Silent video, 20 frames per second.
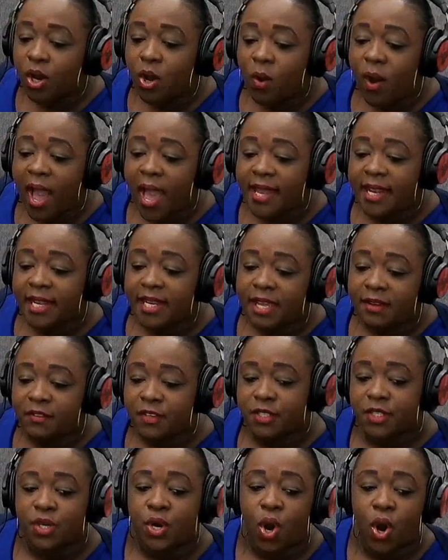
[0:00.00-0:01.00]
ahead and give
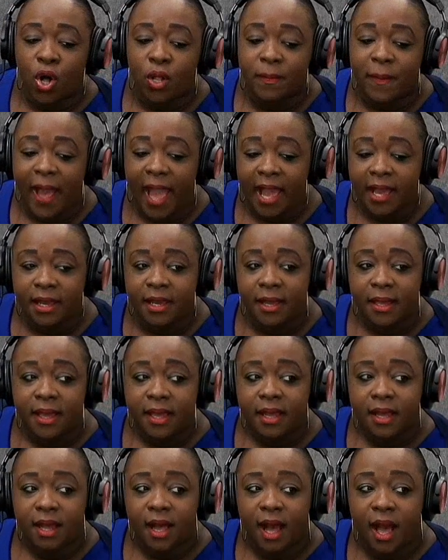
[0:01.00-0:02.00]
us a call back
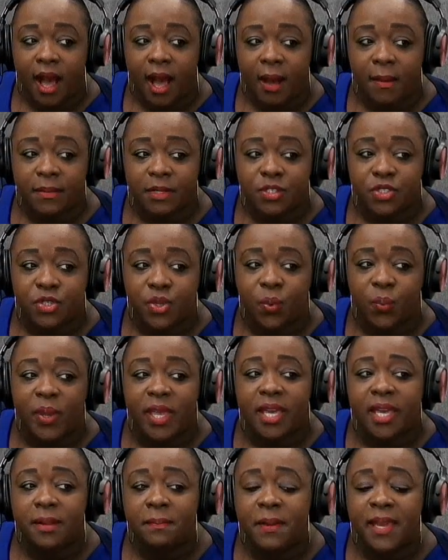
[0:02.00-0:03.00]
so we
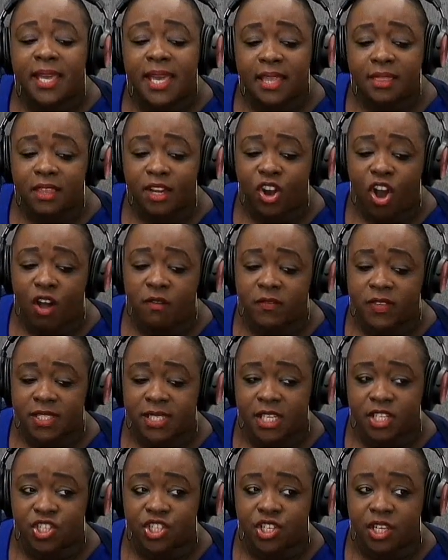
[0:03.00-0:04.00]
can begin the
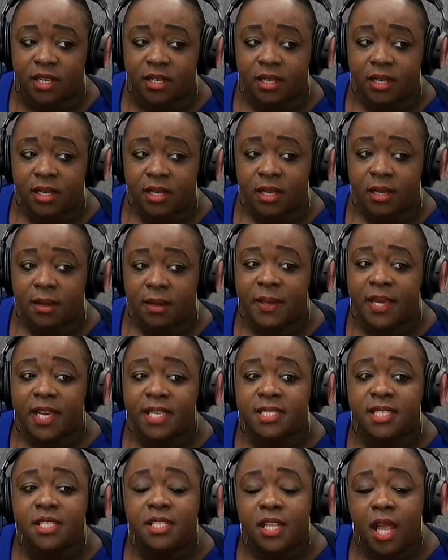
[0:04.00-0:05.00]
conversation.
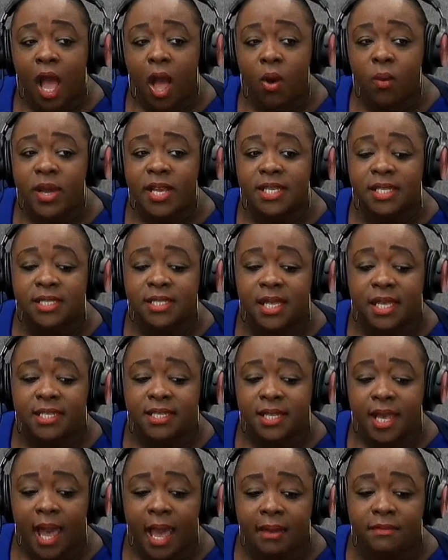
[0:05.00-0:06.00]
Because now is a
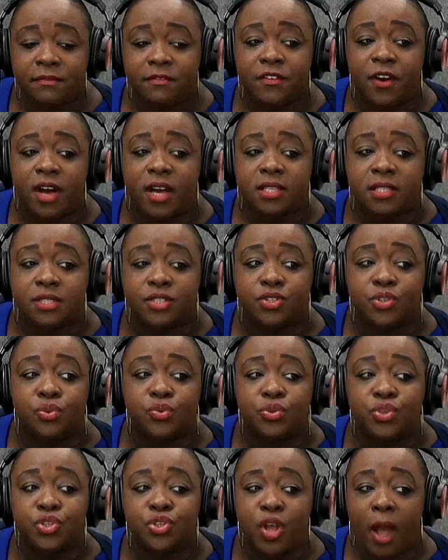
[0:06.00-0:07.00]
time for us to
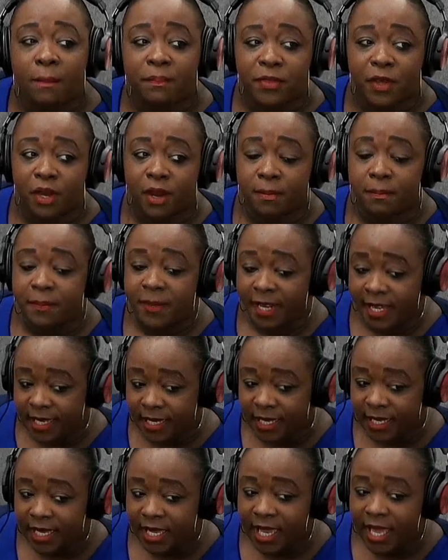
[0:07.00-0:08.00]
stop the
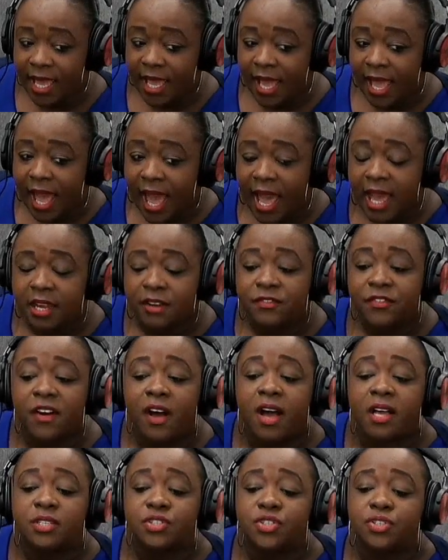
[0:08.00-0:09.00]
complaining and for
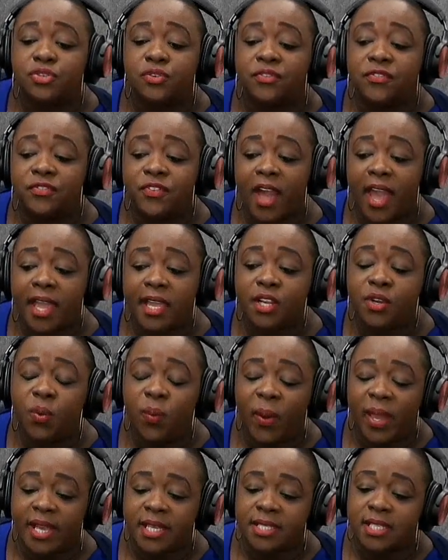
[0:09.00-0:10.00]
us to find
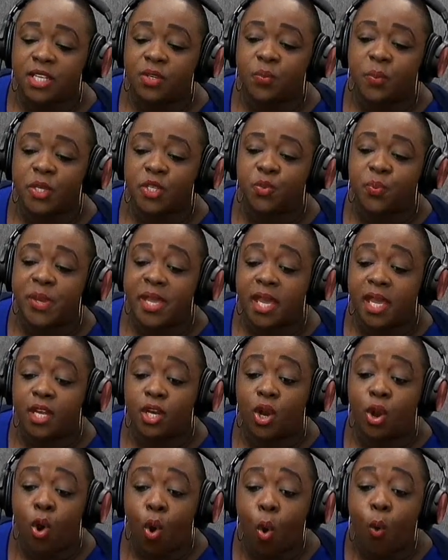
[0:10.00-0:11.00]
ways in which we can
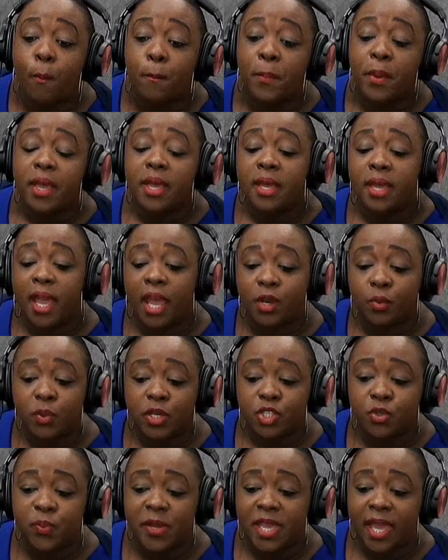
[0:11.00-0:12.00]
cope and
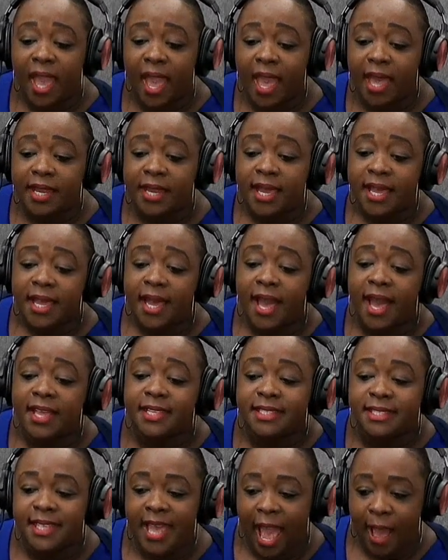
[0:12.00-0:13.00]
which we can
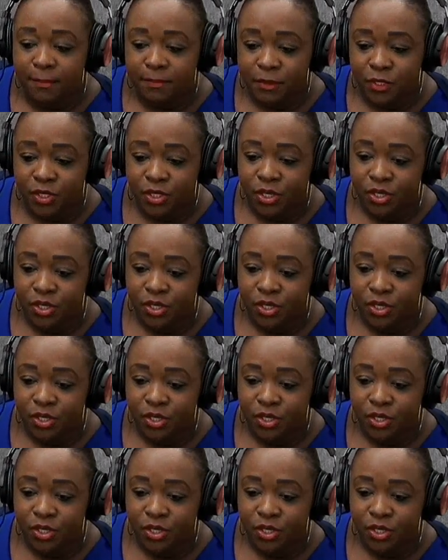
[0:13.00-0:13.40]
adapt